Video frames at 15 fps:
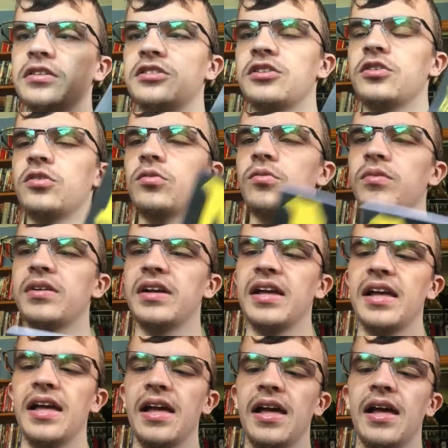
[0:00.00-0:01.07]
to,
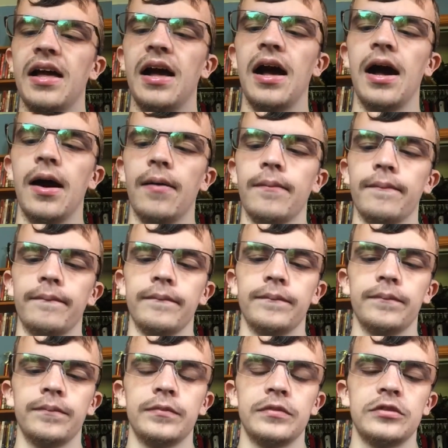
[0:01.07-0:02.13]
um,
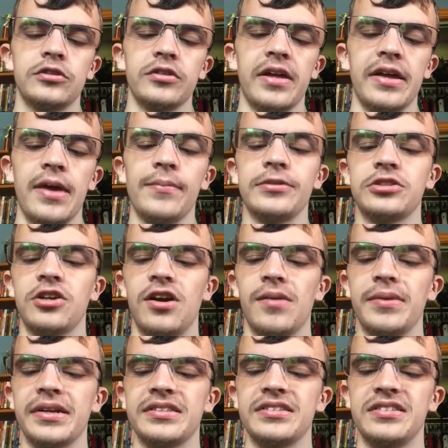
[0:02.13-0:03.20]
so that Image
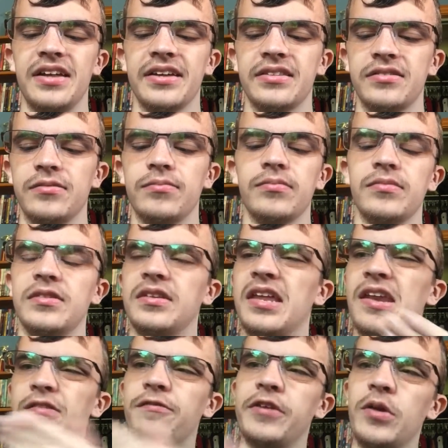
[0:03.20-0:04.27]
Comics, like, in
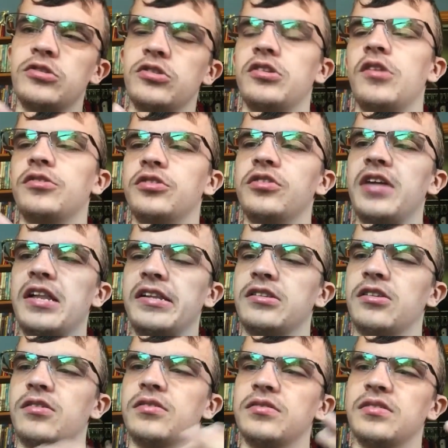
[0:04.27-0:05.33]
the future, they'll do that, like
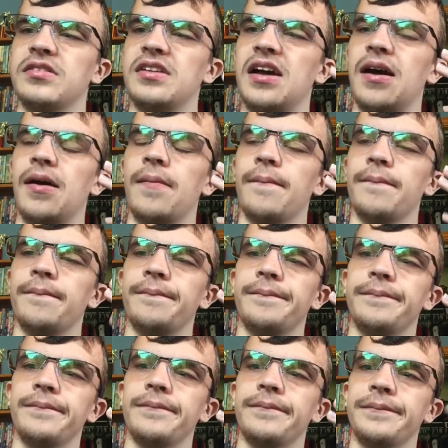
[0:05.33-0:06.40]
to, um,
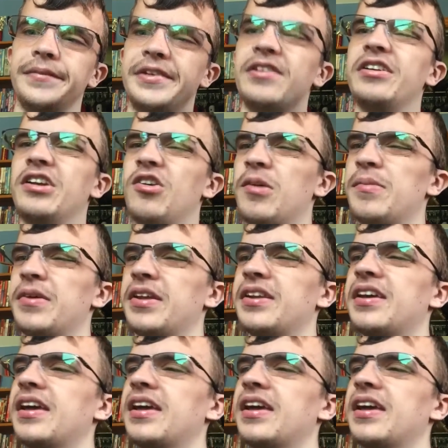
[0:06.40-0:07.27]
you know what I mean.